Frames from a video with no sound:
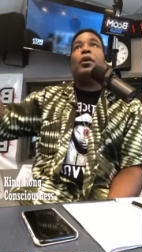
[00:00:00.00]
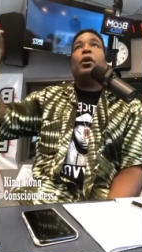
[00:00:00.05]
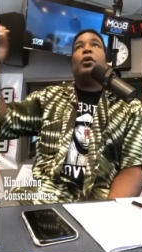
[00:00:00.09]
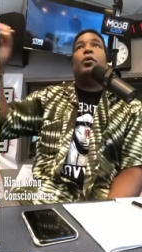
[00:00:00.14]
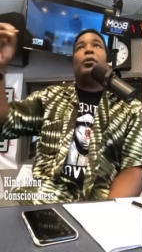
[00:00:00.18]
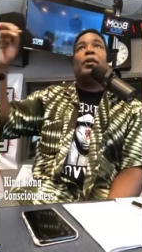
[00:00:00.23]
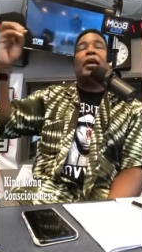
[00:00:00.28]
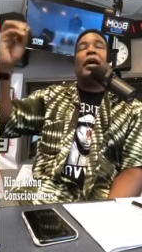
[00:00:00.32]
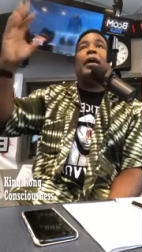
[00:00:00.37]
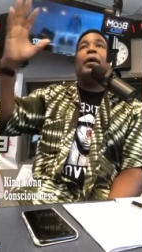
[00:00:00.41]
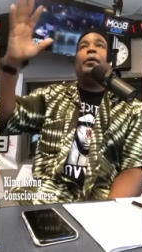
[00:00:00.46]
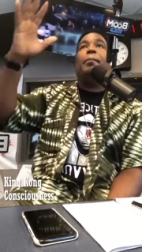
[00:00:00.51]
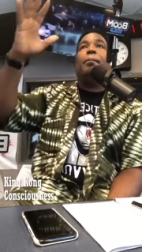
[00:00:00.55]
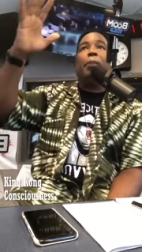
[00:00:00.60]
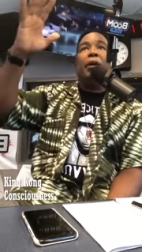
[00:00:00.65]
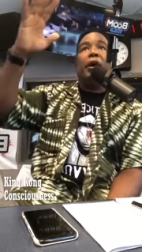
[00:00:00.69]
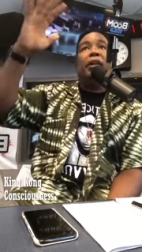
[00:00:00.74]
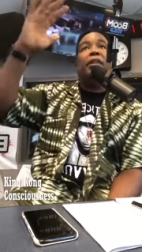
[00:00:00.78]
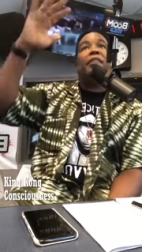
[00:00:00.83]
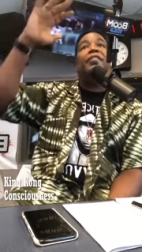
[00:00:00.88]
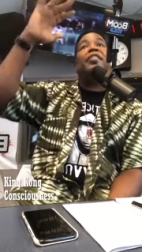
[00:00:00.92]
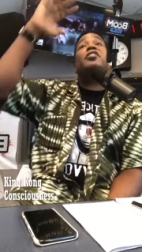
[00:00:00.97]
Okay,
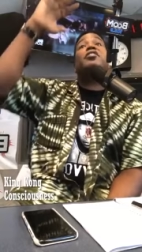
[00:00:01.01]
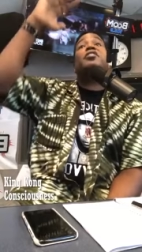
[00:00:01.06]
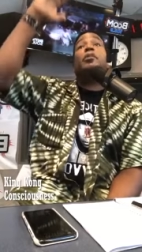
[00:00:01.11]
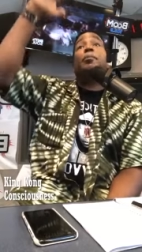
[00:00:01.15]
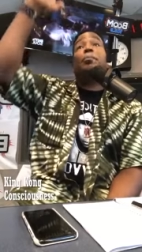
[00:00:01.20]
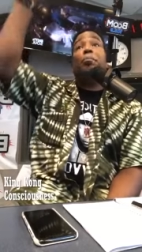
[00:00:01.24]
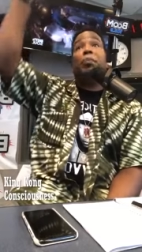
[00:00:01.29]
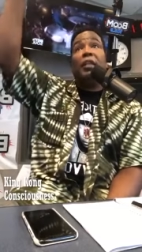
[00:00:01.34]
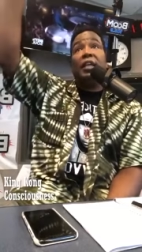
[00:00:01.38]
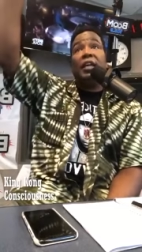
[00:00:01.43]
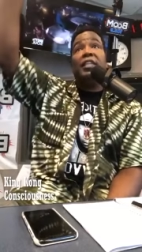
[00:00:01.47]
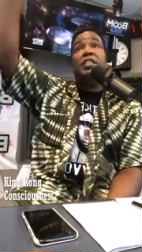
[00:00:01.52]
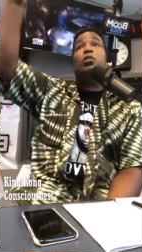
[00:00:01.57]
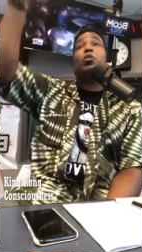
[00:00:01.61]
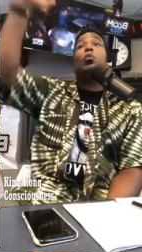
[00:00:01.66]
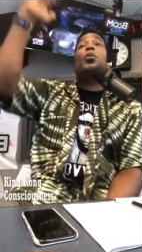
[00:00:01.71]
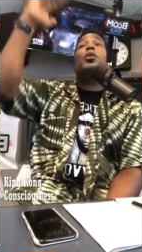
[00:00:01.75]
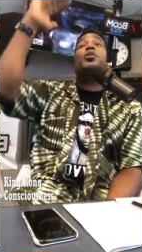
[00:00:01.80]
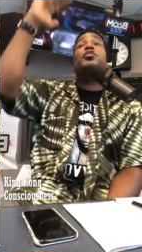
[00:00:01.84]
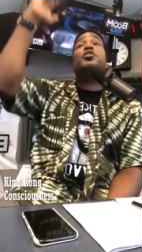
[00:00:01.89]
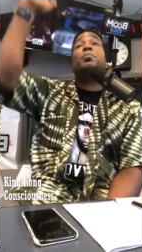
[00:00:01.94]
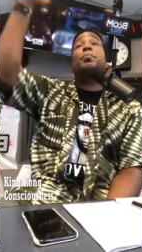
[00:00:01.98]
but there's a place
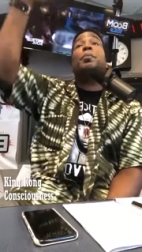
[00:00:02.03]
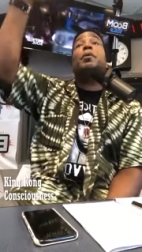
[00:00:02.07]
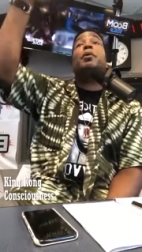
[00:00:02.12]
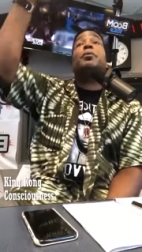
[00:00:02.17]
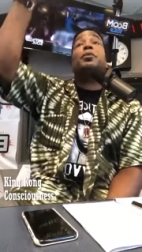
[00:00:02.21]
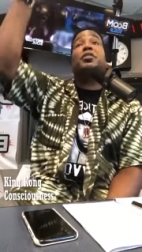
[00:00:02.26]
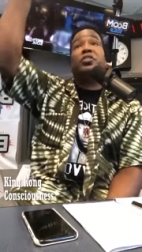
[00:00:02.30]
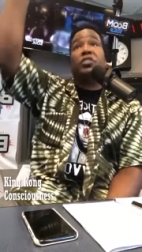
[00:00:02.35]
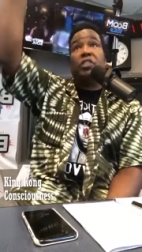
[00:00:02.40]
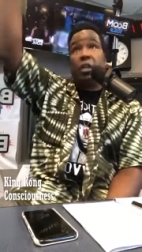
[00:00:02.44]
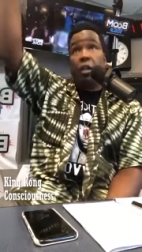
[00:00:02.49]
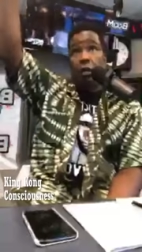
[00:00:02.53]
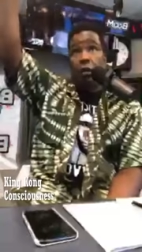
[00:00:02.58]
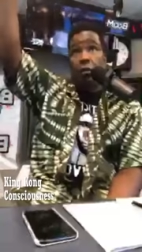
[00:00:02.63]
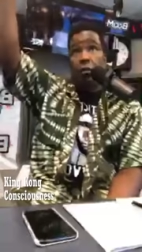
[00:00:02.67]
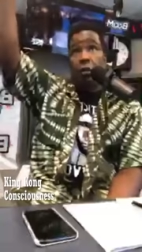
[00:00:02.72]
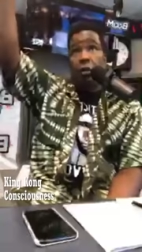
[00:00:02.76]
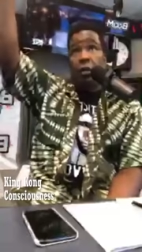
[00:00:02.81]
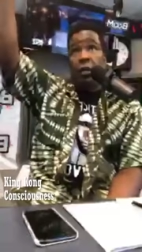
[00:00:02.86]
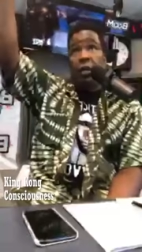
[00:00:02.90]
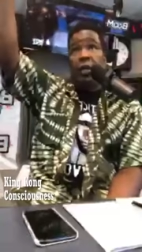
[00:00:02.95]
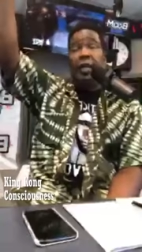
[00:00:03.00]
where spirits go.